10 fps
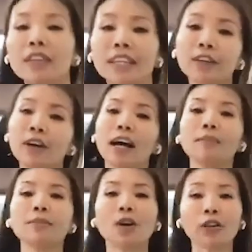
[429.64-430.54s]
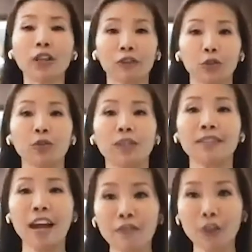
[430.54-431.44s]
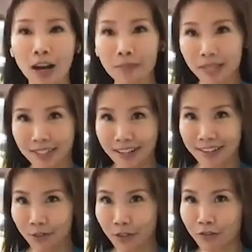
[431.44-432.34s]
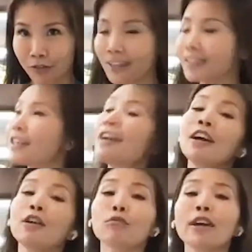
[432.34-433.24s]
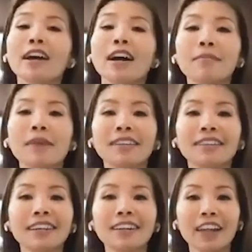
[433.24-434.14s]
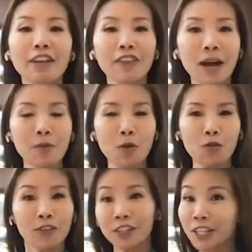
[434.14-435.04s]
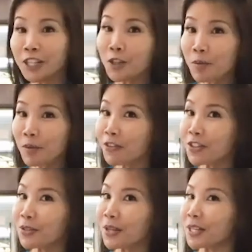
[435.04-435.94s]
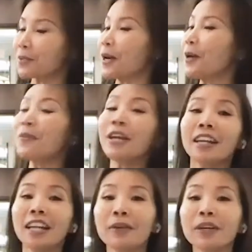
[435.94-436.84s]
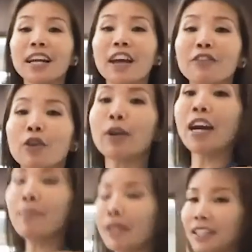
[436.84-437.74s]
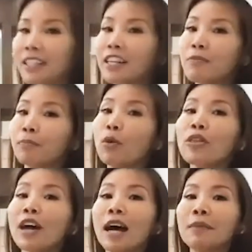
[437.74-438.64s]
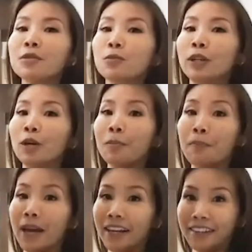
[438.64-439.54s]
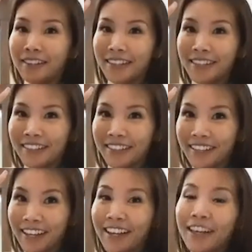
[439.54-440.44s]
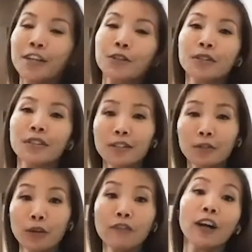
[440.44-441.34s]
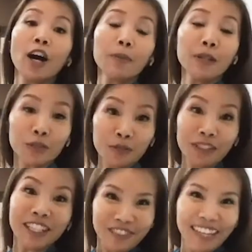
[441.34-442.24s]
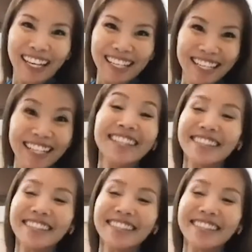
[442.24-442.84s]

eagle arms, all you have to do is have your arms extended to the front, right arm under, left arm over. And you can join me for this one as well. Now we're going to have your right arm underneath. Both arms will bend. Okay, so this is great for helping to relieve tension,